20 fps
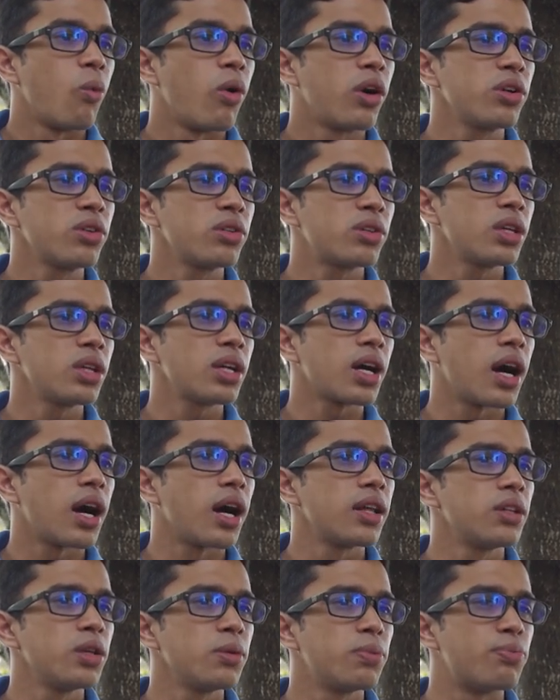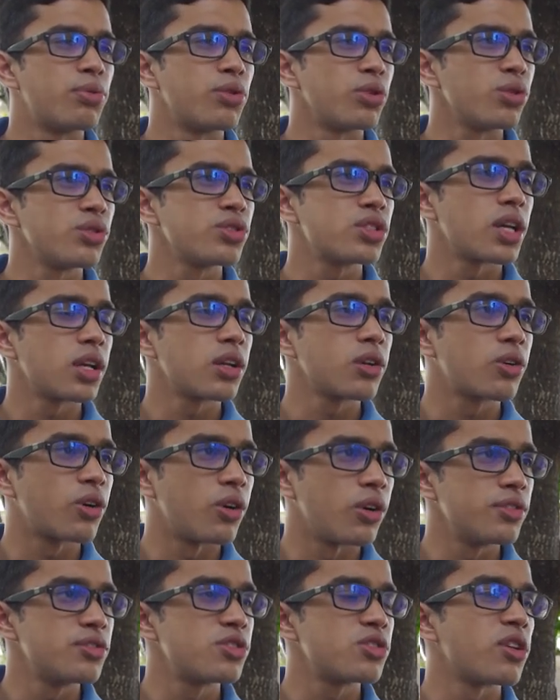What do you think are the pros and
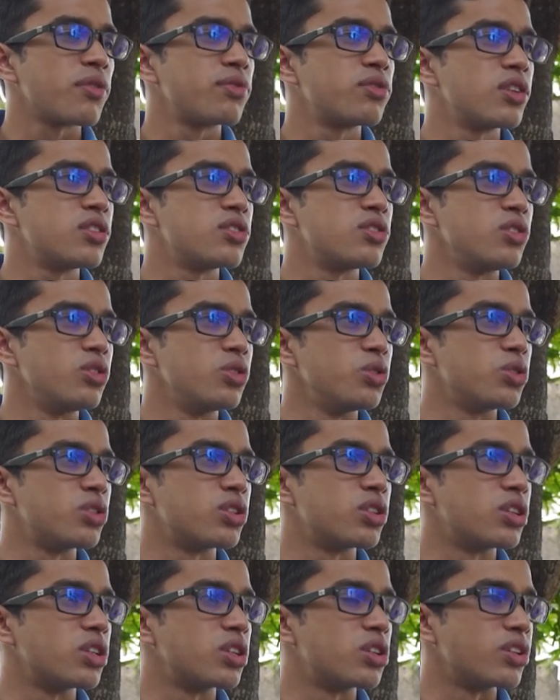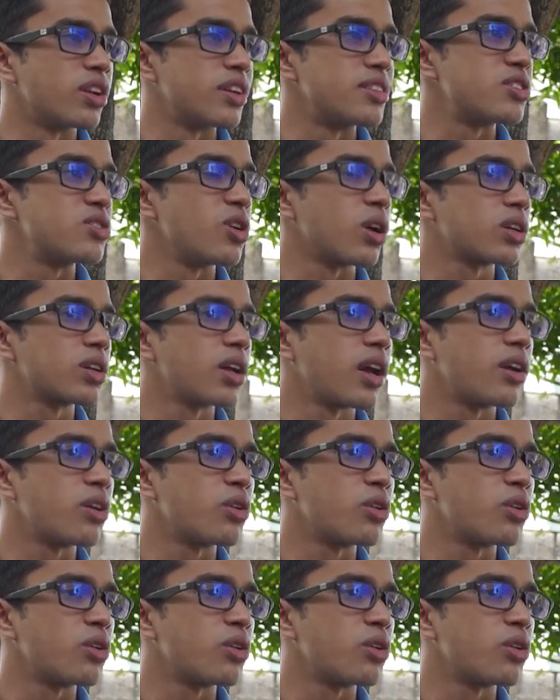cons of these new uh, trends, doctor?